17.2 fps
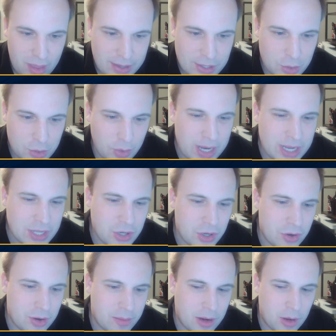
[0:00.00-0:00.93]

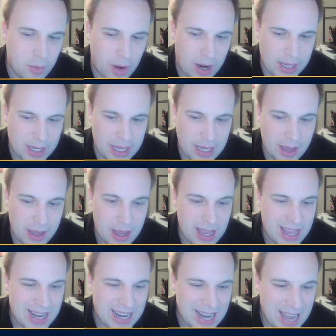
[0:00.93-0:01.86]
22 in Milwaukee,
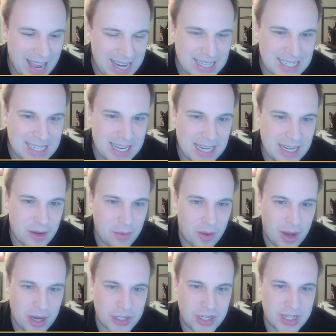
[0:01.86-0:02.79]
19 in
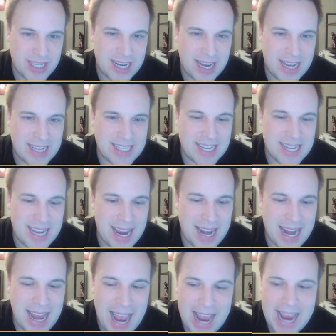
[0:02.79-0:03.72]
Washington, and
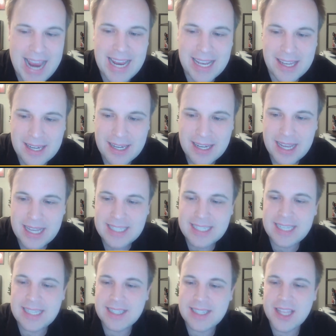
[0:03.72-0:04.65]
tonight, 8, a
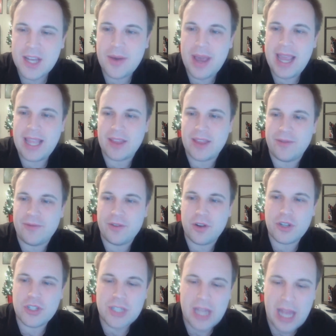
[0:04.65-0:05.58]
season low 8, the
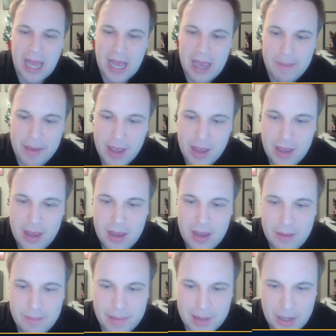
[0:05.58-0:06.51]
first time
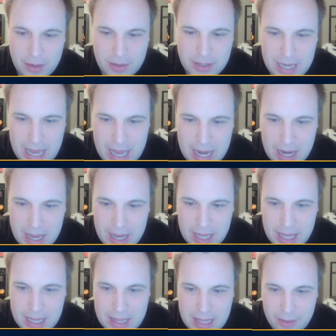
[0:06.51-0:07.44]
below 10.
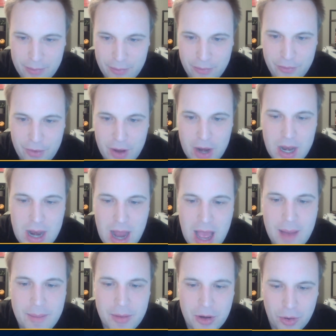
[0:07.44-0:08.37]
He had that
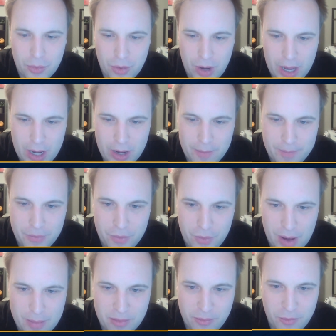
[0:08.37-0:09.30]
phenomenal run
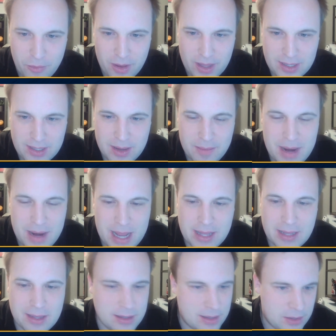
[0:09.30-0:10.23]
right before this. I'm
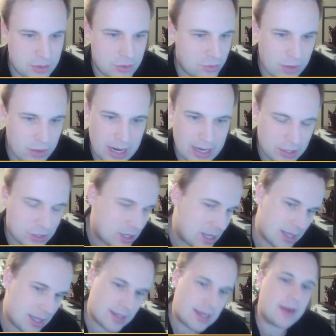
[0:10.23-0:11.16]
not trying to
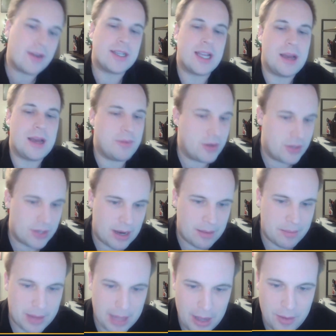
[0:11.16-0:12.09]
say that Tyrese Haliburton's
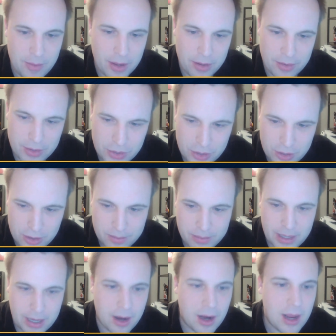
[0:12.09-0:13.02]
not playing well or isn't a good
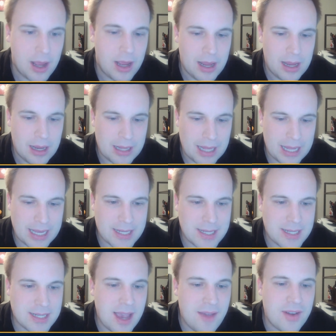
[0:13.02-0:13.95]
player. Like,
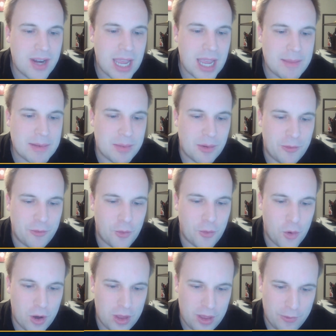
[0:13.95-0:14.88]
his 7 games
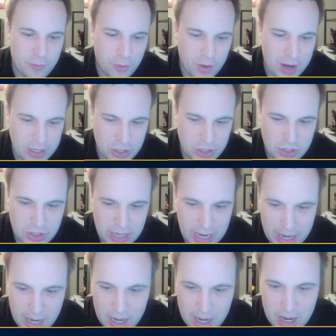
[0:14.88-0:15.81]
before the 4 I just
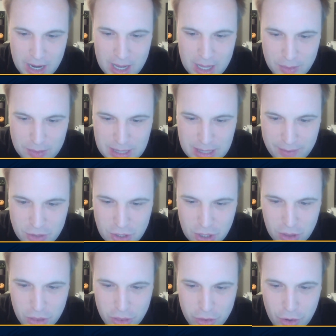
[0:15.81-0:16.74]
said, he was
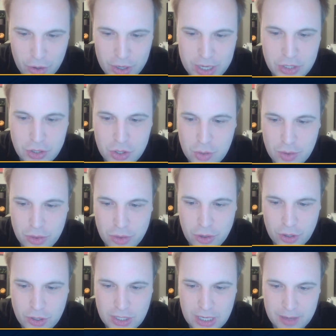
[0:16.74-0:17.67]
averaging 32 and
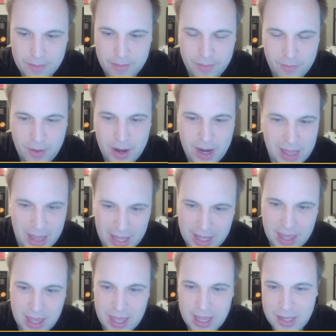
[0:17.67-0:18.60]
13, right?
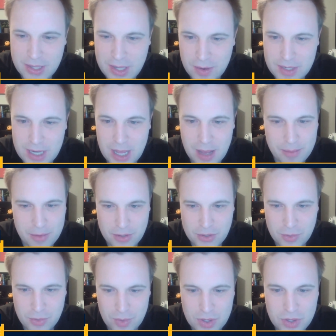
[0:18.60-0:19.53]
Like, Tyrese
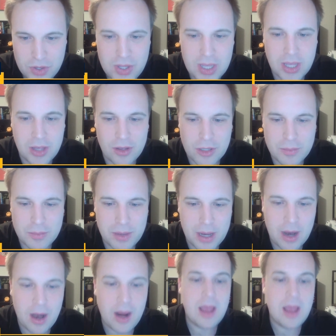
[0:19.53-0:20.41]
Haliburton's a ridiculous player.